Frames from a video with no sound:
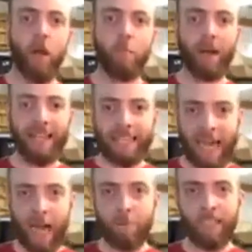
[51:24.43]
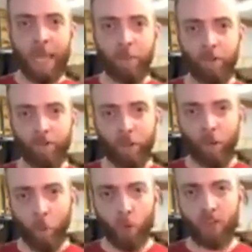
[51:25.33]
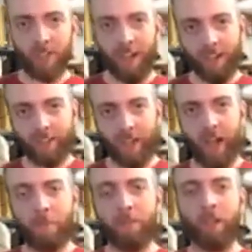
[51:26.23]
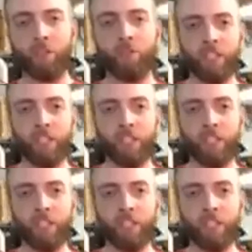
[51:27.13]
by not being able to fill orders on time because you